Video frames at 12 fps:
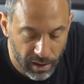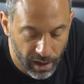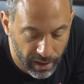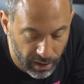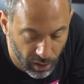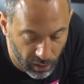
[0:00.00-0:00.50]

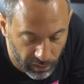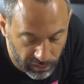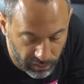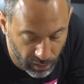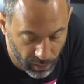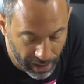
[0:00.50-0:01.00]
and it
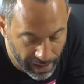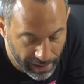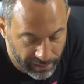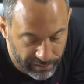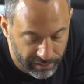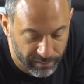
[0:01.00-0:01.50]
also
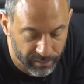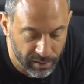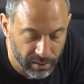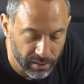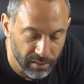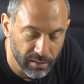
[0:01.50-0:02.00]
has
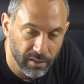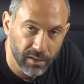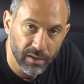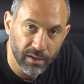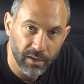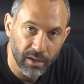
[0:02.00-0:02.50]

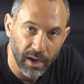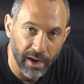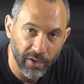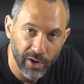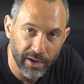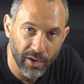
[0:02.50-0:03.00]
a
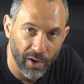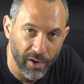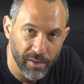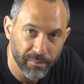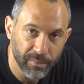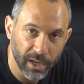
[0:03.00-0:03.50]
grit
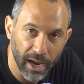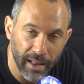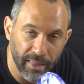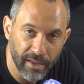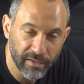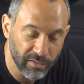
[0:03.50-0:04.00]
guard.
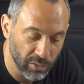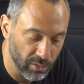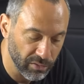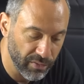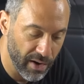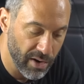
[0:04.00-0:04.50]
And this tool
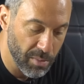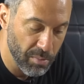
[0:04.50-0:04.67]
is very